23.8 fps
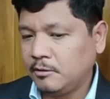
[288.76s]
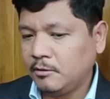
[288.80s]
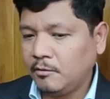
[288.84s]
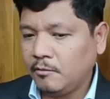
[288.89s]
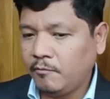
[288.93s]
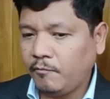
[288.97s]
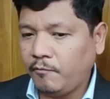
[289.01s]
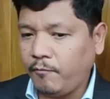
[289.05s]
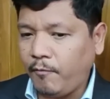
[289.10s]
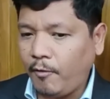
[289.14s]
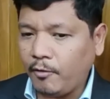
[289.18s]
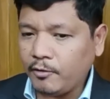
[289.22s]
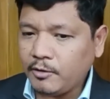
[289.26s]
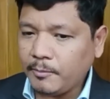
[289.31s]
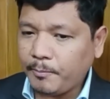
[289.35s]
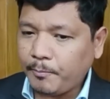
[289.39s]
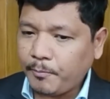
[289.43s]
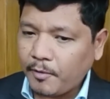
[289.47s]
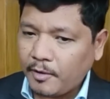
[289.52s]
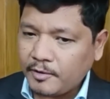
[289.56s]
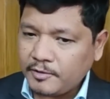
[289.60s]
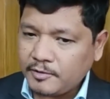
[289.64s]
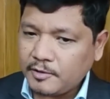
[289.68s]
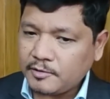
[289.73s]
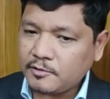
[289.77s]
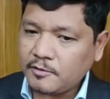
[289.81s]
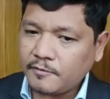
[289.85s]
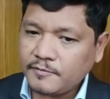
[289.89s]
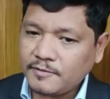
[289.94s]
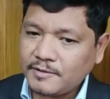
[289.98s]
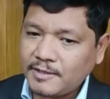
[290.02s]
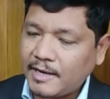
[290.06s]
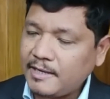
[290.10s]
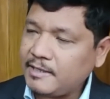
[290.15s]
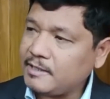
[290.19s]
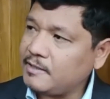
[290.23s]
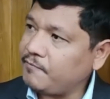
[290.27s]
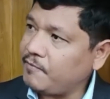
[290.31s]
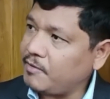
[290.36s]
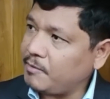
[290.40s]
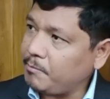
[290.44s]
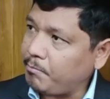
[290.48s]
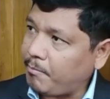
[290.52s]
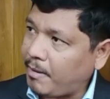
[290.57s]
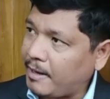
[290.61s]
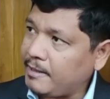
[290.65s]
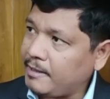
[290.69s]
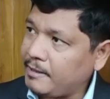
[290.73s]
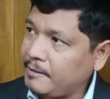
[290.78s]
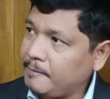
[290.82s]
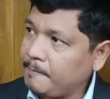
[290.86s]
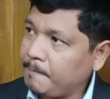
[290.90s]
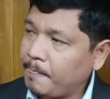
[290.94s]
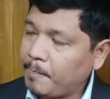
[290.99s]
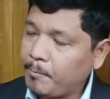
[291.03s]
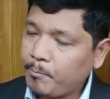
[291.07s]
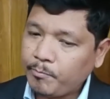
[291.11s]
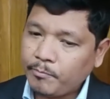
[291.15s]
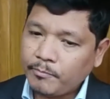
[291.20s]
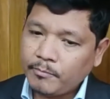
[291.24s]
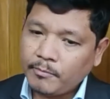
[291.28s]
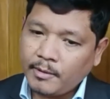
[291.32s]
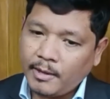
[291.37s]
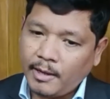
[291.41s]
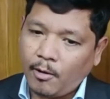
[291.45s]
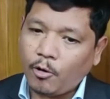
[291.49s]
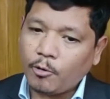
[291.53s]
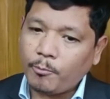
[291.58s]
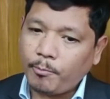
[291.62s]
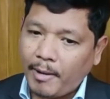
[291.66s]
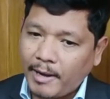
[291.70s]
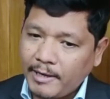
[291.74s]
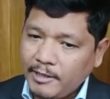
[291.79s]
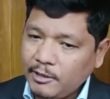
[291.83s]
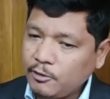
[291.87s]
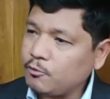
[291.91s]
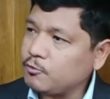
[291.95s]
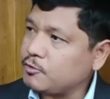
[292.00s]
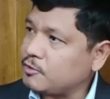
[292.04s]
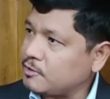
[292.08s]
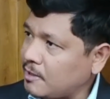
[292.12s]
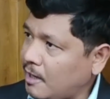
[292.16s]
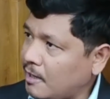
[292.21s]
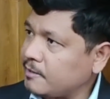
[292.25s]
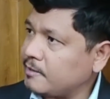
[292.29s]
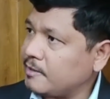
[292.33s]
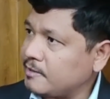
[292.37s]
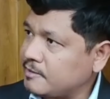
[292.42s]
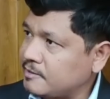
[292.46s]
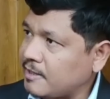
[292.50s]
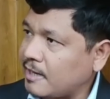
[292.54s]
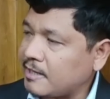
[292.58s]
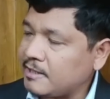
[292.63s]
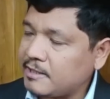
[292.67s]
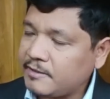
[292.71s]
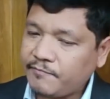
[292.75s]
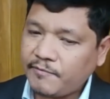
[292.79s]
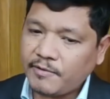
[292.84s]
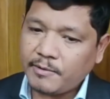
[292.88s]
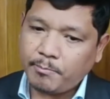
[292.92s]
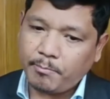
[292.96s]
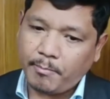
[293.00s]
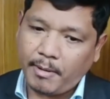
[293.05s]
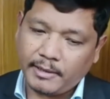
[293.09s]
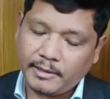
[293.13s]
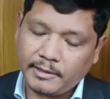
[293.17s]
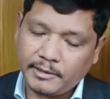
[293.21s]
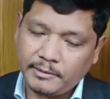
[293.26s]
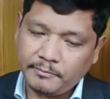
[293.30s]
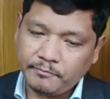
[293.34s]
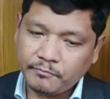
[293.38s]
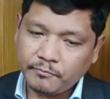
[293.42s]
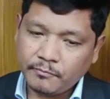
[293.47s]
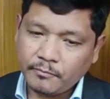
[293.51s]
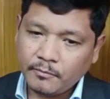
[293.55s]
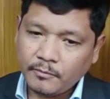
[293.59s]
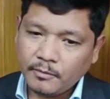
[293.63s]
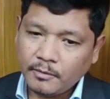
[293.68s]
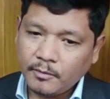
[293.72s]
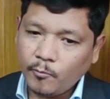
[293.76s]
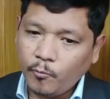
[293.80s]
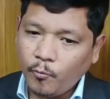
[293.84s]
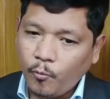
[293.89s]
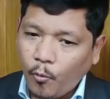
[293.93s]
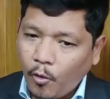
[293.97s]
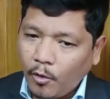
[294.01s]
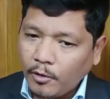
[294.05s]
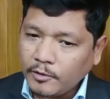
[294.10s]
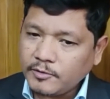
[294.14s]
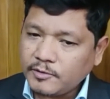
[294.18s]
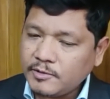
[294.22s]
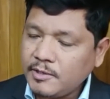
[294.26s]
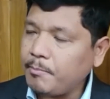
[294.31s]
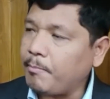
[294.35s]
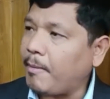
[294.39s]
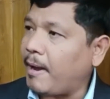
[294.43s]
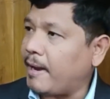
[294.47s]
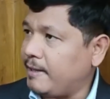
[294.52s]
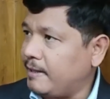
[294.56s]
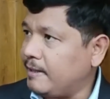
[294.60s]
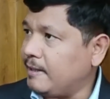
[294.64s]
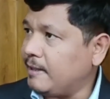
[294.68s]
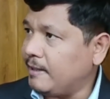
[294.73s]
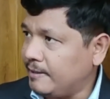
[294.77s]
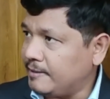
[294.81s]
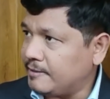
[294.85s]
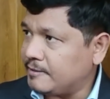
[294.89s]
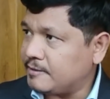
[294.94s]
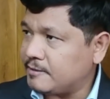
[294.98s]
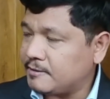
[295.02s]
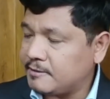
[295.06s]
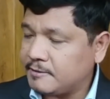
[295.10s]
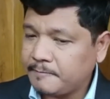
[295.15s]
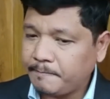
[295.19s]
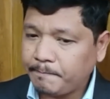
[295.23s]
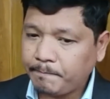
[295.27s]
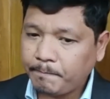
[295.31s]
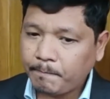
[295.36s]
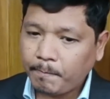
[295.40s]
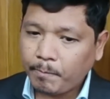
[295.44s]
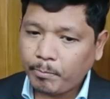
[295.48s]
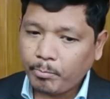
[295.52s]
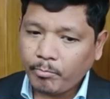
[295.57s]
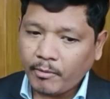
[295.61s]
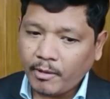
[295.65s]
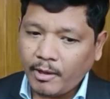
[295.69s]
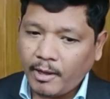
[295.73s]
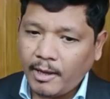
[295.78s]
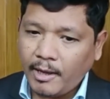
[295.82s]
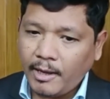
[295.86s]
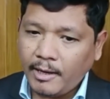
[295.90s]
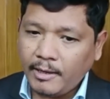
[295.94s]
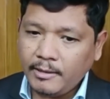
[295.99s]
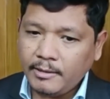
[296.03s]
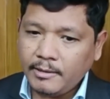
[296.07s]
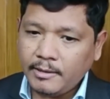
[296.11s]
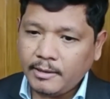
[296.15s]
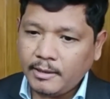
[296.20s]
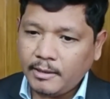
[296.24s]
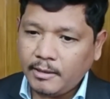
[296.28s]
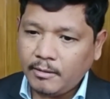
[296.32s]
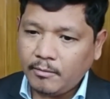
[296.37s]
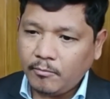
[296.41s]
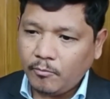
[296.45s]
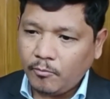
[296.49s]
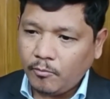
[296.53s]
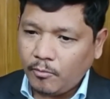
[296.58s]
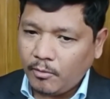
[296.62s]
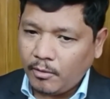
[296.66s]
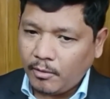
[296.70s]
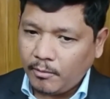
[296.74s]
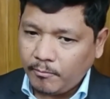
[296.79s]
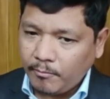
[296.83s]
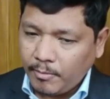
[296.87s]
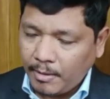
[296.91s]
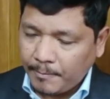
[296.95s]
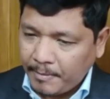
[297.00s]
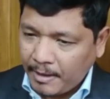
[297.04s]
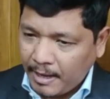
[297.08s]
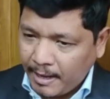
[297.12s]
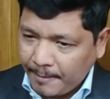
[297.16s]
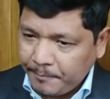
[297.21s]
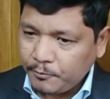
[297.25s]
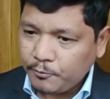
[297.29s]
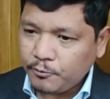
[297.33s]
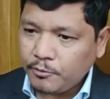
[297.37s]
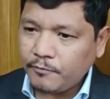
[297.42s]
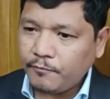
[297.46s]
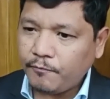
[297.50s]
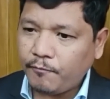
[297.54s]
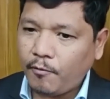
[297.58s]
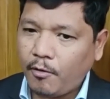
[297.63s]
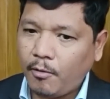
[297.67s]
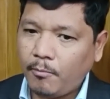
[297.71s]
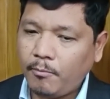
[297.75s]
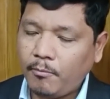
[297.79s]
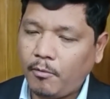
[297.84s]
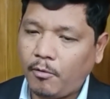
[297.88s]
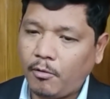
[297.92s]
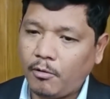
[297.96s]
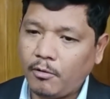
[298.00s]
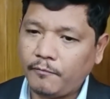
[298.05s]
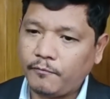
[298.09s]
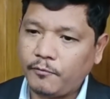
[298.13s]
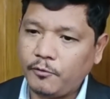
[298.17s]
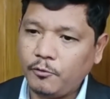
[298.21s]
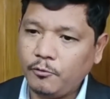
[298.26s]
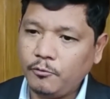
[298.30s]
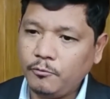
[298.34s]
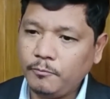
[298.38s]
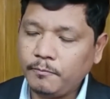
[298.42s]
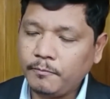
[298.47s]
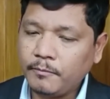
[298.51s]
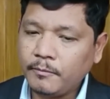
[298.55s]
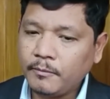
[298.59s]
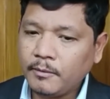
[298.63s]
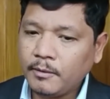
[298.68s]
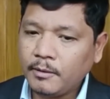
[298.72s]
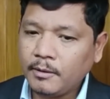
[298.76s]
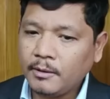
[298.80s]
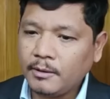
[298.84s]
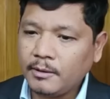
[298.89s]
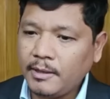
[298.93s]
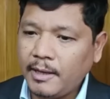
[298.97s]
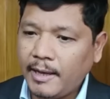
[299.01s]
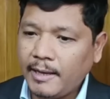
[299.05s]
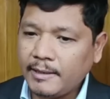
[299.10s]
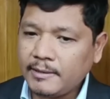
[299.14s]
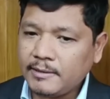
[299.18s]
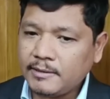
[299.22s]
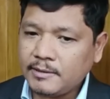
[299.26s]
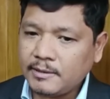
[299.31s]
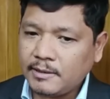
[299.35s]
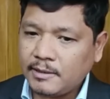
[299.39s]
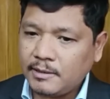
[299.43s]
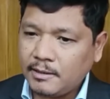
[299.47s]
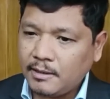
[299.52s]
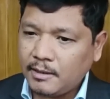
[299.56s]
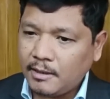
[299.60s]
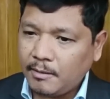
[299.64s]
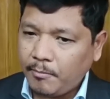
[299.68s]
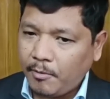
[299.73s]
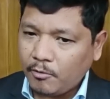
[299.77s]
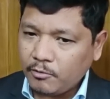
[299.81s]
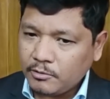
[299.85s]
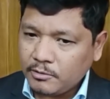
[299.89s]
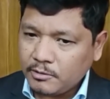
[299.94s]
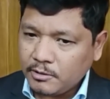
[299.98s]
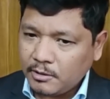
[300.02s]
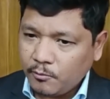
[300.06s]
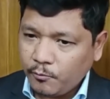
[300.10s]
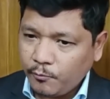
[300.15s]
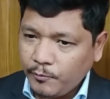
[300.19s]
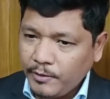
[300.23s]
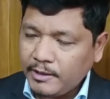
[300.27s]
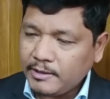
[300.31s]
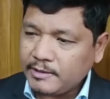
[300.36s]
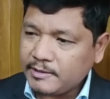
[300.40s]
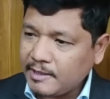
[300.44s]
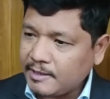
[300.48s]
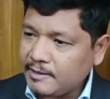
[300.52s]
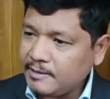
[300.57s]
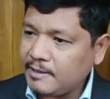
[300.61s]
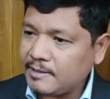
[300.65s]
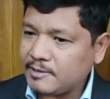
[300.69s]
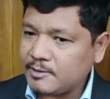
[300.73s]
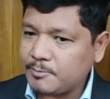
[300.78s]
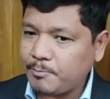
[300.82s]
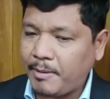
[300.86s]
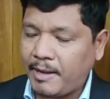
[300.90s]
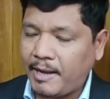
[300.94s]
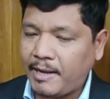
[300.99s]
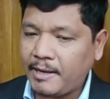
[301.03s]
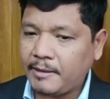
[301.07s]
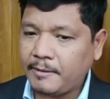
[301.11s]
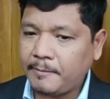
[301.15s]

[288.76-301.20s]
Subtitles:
for the process of scientific mining or mining to start in a scientific manner was the mining lease. And I'm happy to inform all of you that about a week, 10 days back,